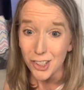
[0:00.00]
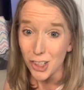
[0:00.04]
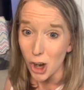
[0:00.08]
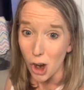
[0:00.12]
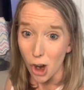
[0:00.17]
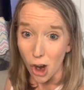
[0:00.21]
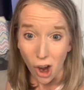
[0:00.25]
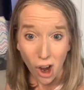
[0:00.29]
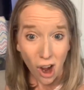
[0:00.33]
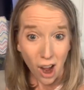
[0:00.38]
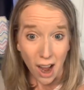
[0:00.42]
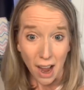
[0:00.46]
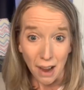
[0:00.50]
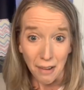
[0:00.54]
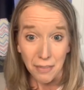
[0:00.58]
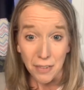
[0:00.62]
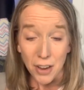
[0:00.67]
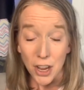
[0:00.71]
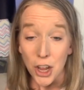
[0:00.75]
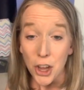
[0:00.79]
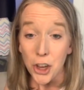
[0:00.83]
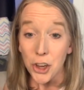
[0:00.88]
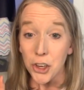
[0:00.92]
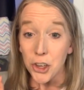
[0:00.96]
off.
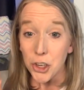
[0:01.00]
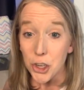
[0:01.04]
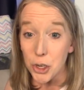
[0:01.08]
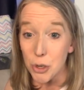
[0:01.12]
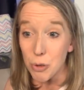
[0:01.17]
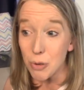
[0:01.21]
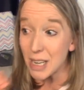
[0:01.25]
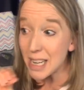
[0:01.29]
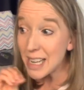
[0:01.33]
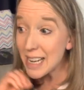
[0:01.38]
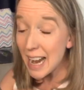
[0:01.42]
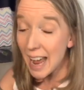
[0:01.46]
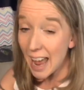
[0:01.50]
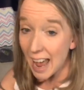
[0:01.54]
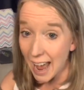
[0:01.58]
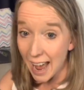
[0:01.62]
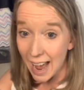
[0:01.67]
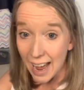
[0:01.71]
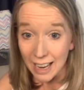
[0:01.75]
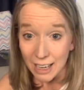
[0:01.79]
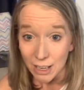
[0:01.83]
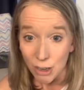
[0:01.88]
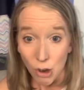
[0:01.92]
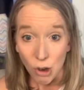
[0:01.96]
You can
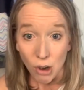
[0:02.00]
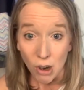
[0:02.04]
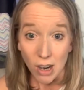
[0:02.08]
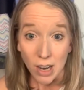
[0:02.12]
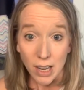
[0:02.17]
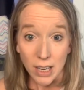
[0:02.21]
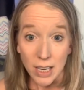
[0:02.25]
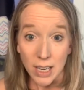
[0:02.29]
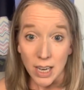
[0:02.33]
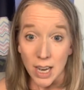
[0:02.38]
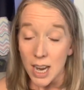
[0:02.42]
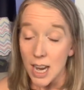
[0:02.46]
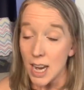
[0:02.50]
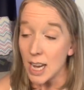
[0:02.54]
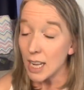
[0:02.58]
add on